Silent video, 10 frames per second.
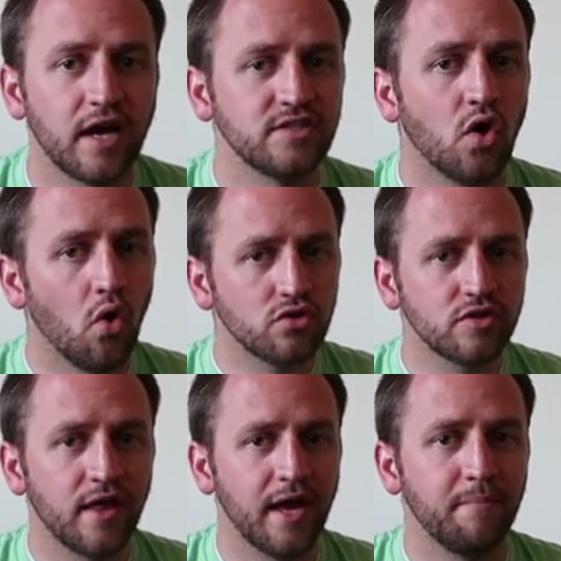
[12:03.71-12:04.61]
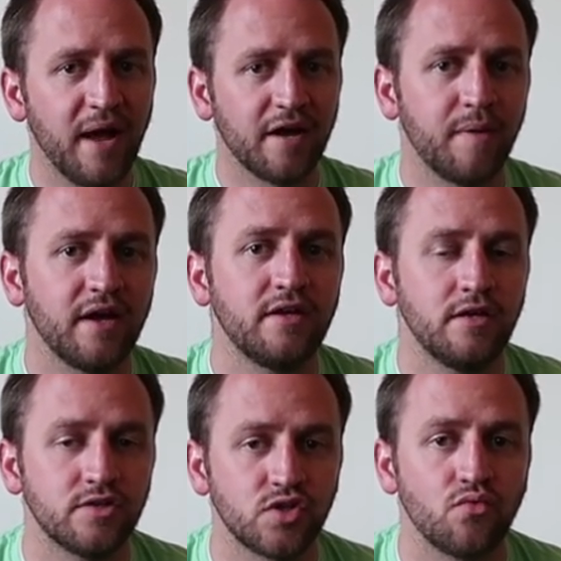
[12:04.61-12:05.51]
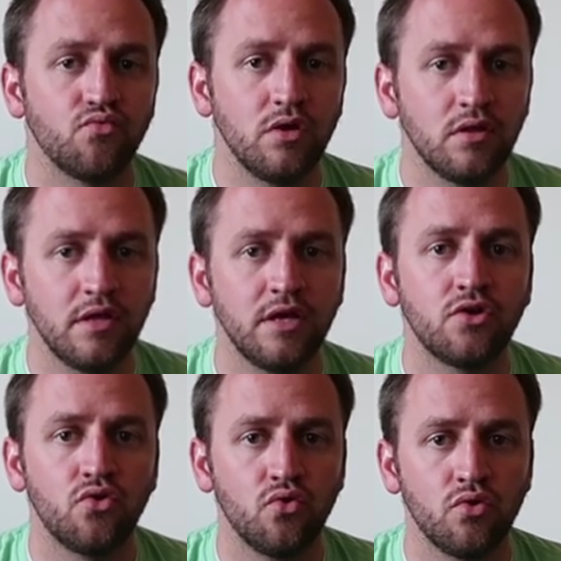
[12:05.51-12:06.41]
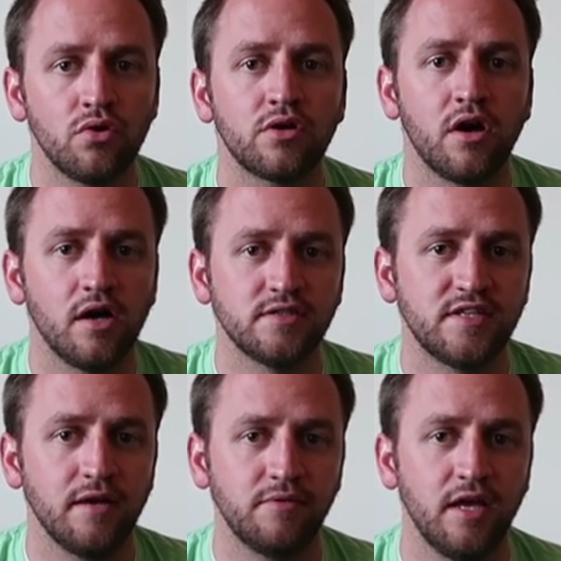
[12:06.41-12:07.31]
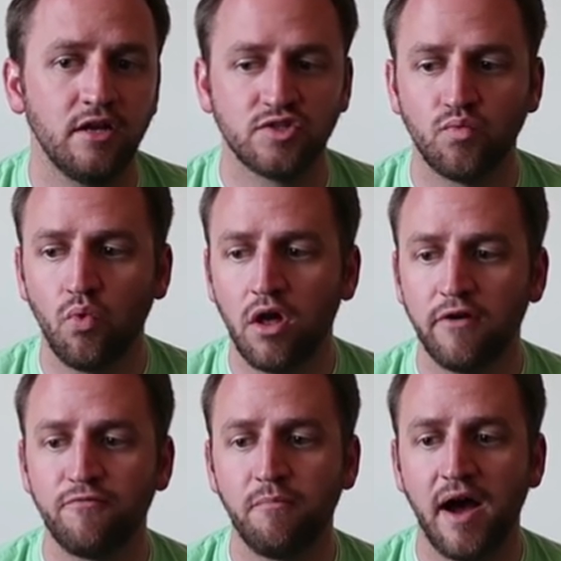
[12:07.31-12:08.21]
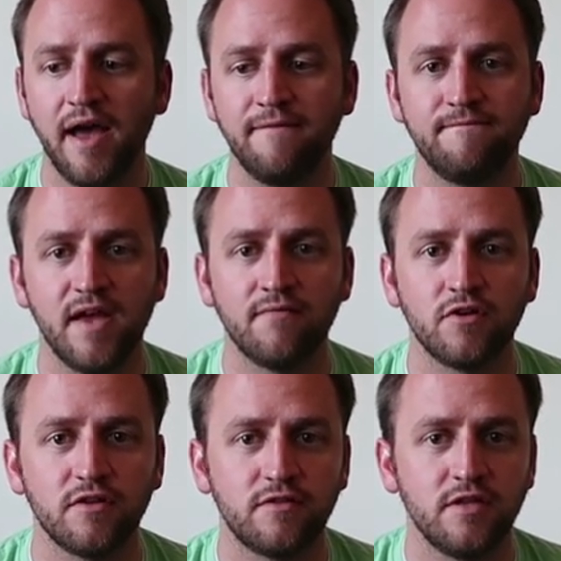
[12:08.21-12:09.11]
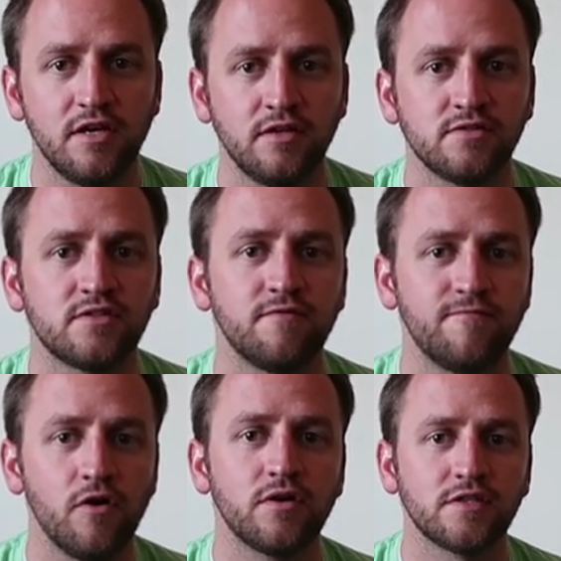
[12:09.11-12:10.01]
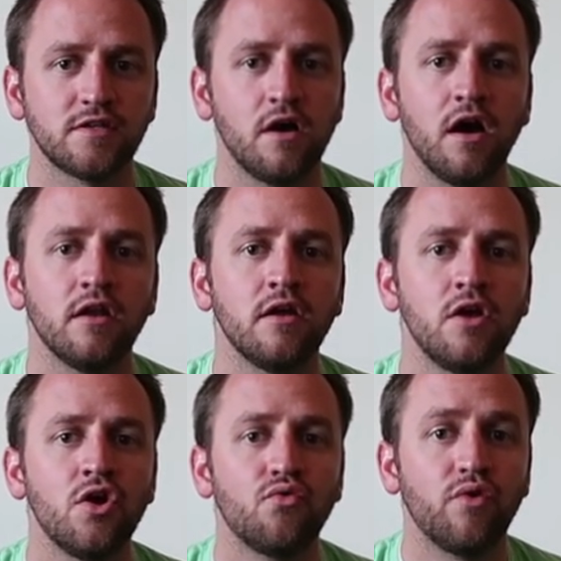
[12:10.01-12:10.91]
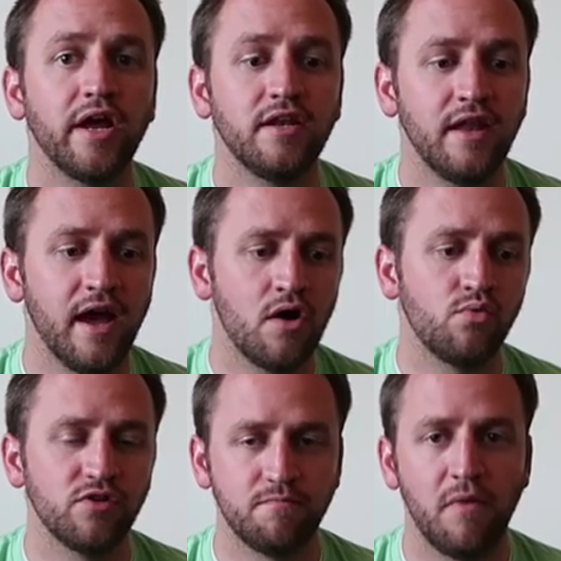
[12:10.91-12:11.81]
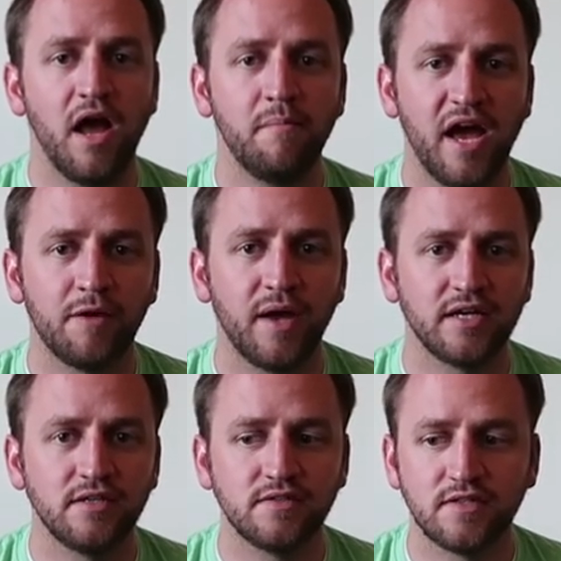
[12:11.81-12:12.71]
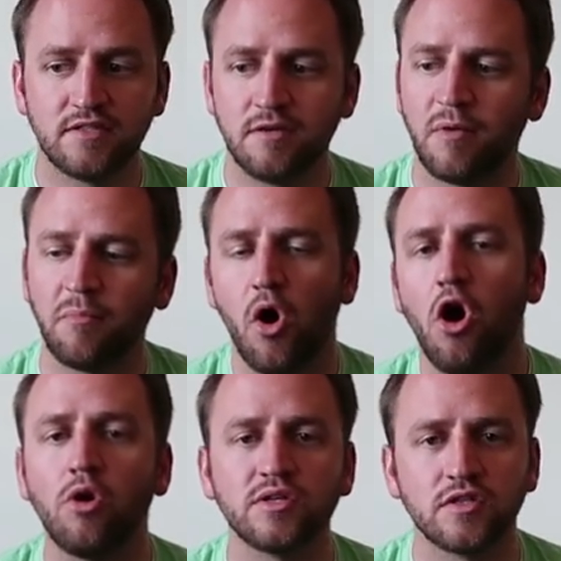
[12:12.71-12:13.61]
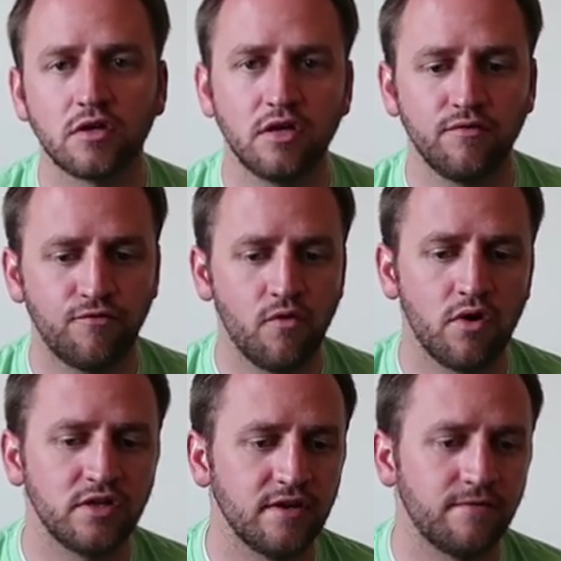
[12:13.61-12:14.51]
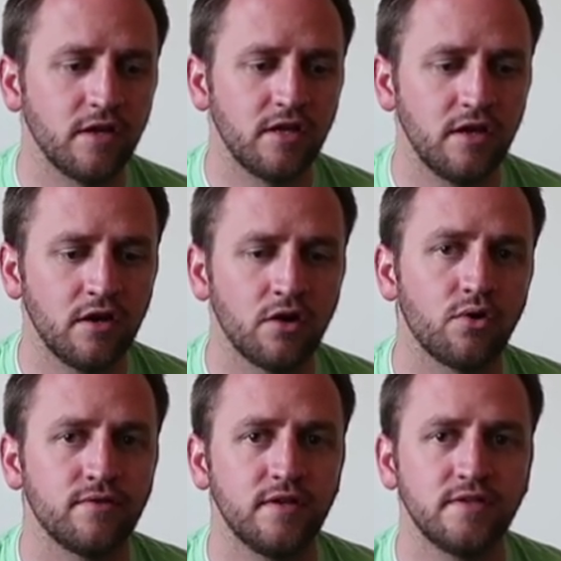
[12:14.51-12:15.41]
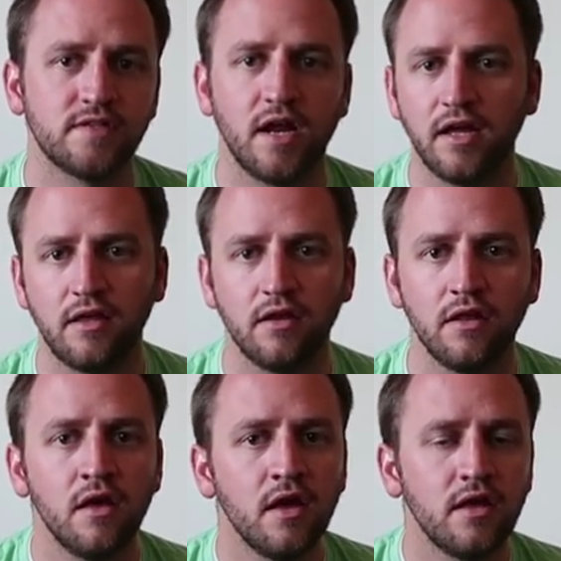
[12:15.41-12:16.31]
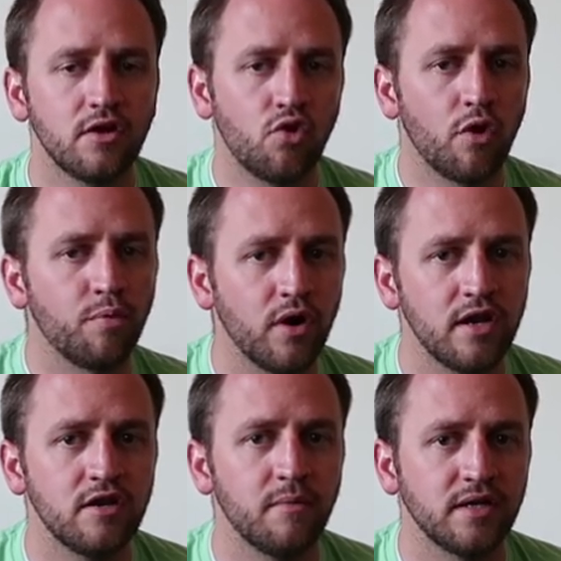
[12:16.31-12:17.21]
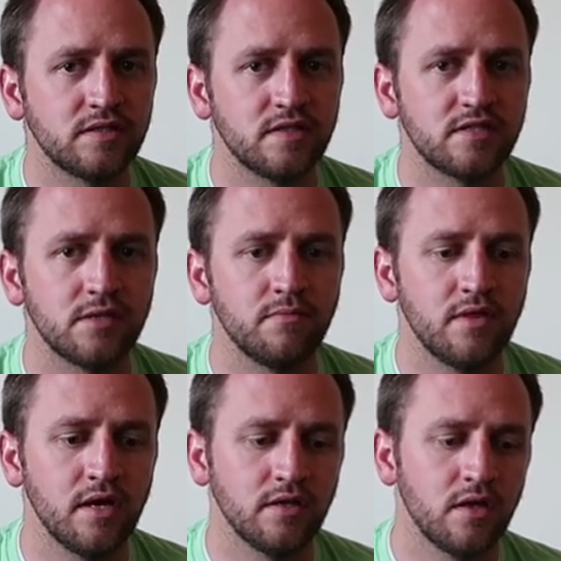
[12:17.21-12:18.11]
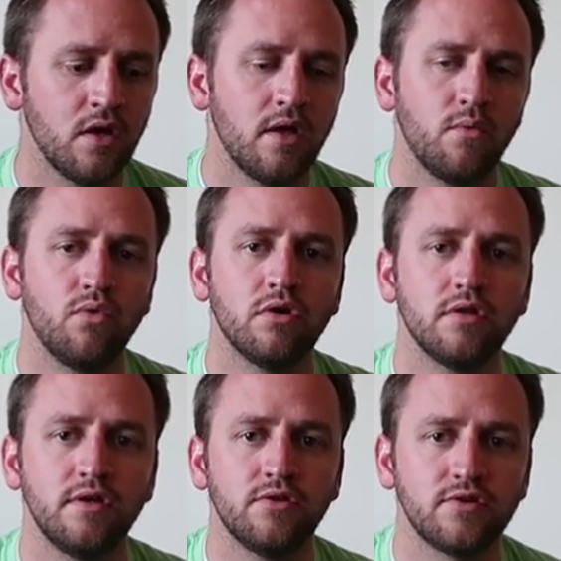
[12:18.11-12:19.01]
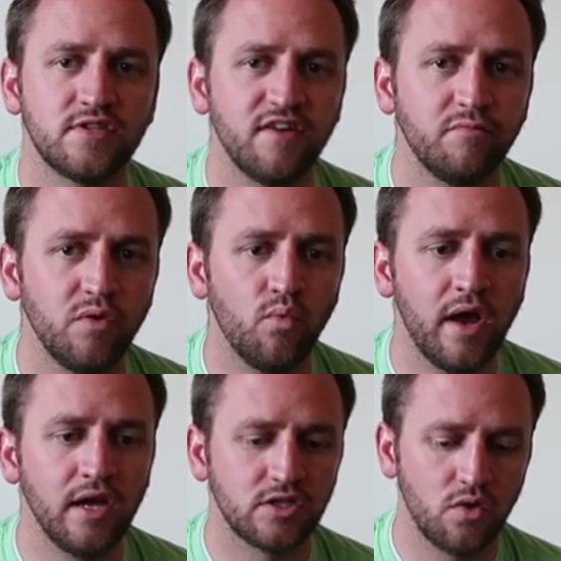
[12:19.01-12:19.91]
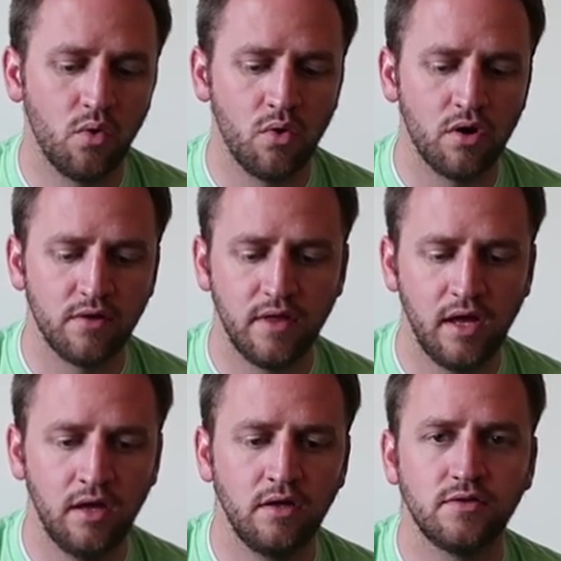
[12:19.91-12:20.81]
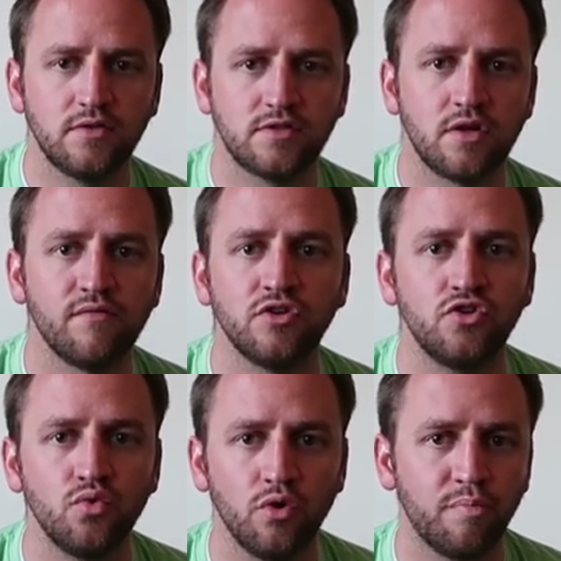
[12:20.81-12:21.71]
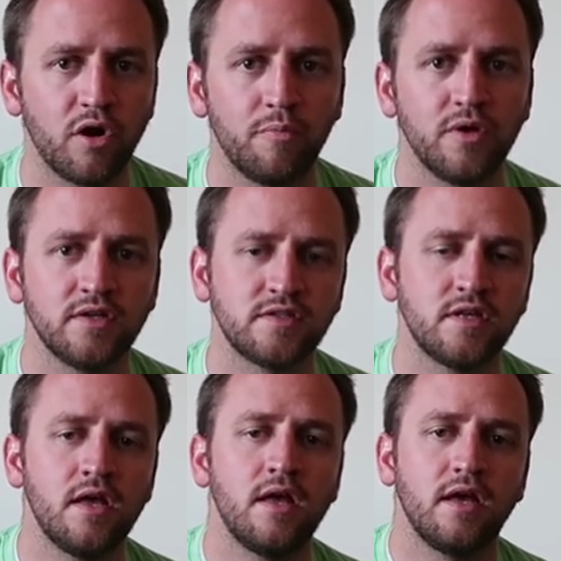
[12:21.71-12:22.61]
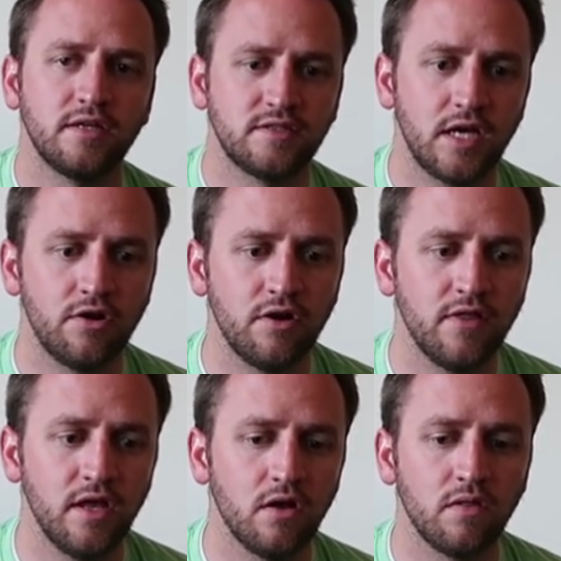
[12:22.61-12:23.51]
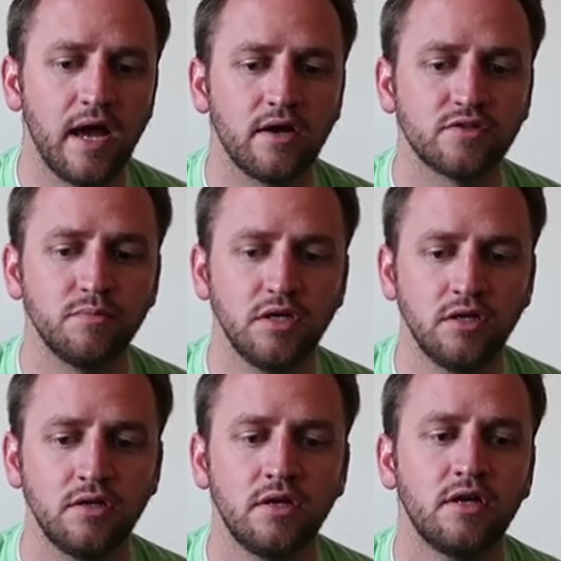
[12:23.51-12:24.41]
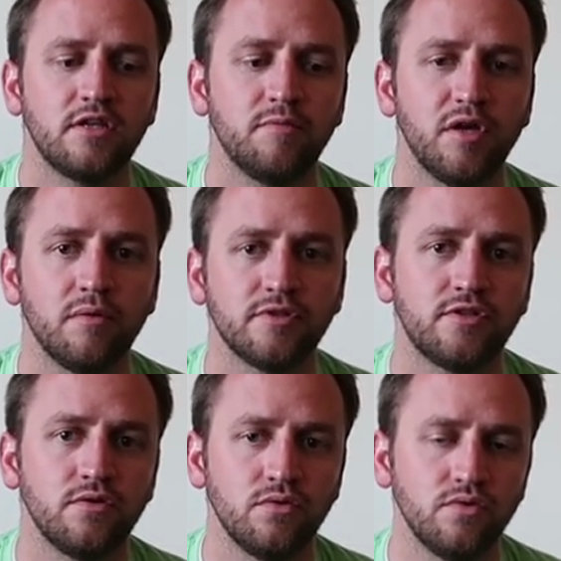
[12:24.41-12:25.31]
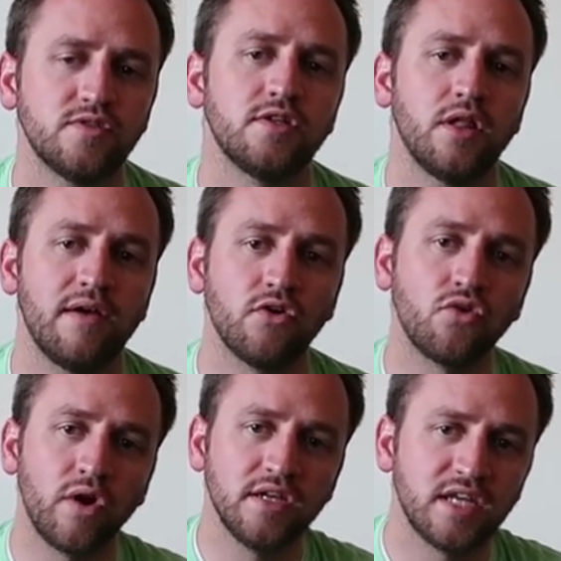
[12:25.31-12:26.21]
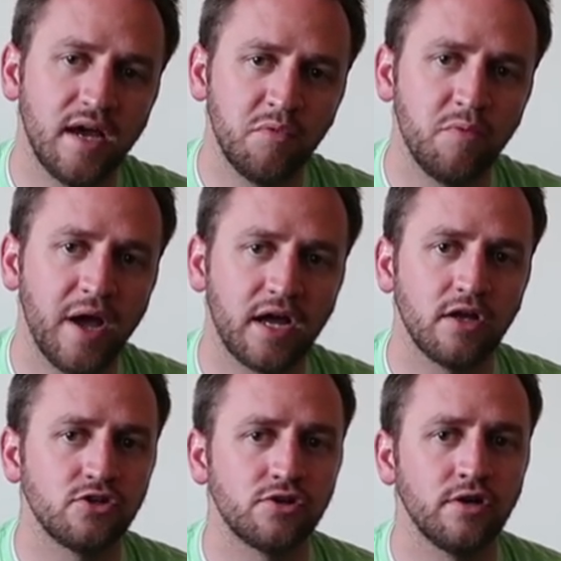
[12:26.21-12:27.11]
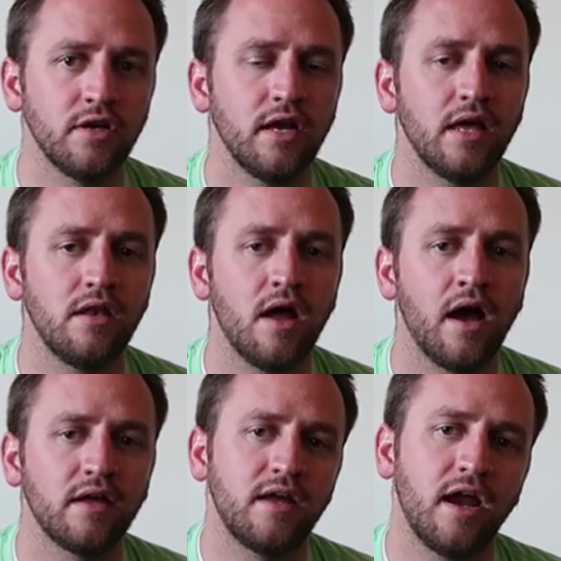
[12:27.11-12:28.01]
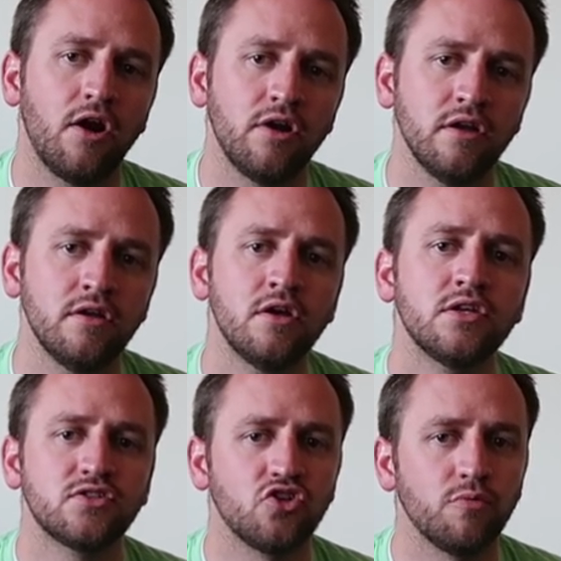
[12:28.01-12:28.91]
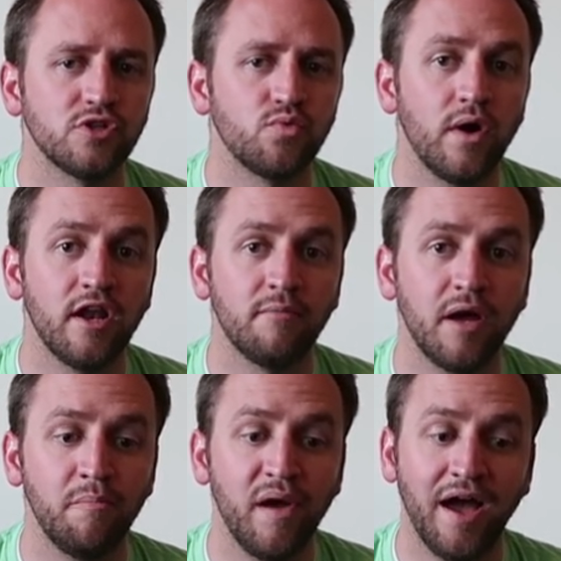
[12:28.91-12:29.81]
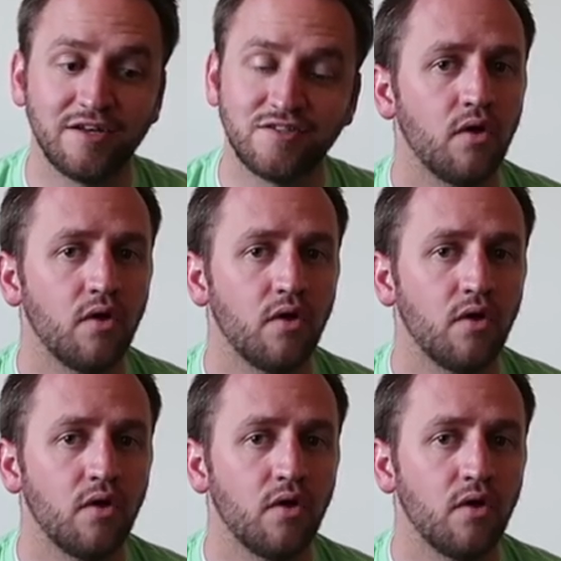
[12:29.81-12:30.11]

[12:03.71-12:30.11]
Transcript: So guys, ultralight backpacking is a really cool concept, and it's one of my favorite things to focus on right now with my backpacking system. I'm always looking for different gear or things that I can incorporate into my system that will either save me weight or they serve a dual purpose, etc., that allows me to be able to still have a great time in the backcountry and not carry so much weight on my back.